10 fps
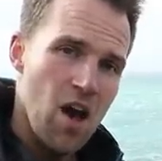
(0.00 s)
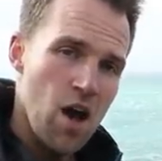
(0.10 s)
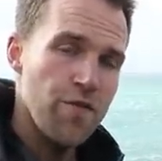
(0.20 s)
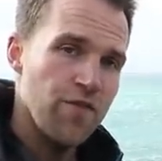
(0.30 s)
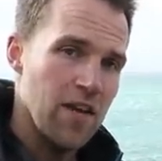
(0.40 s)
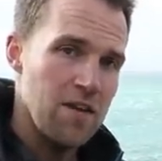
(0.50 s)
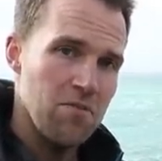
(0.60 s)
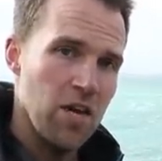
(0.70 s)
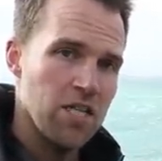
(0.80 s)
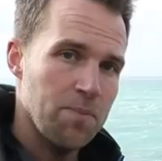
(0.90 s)
hopefully
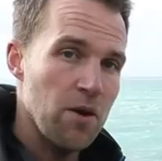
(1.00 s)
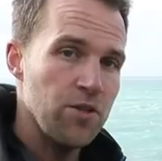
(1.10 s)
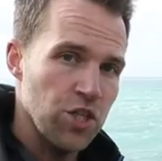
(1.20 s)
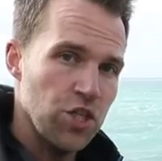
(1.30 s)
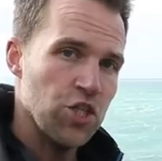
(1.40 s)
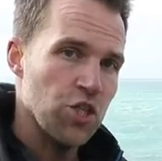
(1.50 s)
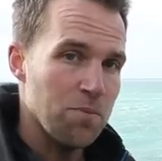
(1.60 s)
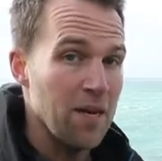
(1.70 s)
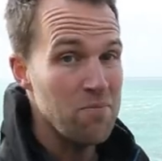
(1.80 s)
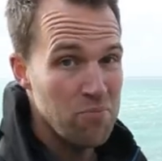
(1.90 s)
my exposure
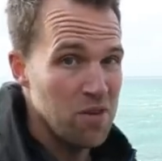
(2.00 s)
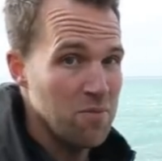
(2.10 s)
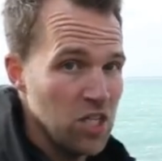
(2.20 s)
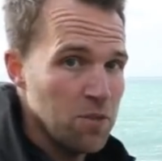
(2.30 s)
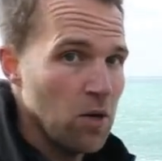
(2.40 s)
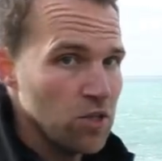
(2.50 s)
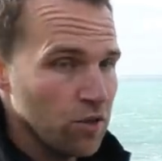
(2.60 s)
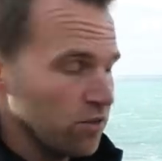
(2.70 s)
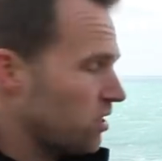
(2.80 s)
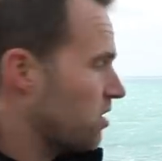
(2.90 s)
should be pretty much spot
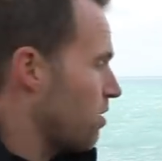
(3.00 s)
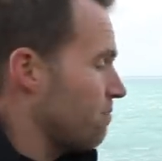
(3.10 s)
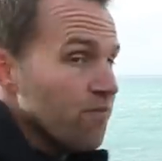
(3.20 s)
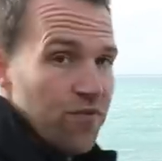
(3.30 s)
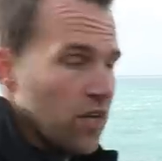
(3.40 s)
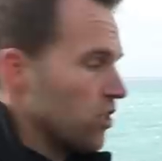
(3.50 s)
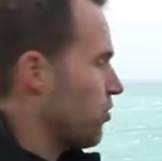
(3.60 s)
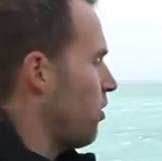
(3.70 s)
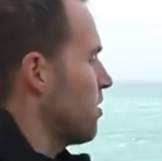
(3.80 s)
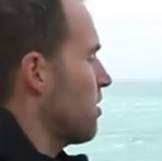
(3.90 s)
on. So fingers
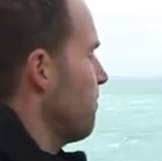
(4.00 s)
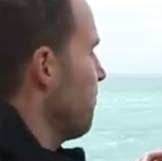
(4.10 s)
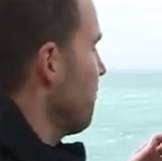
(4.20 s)
crossed.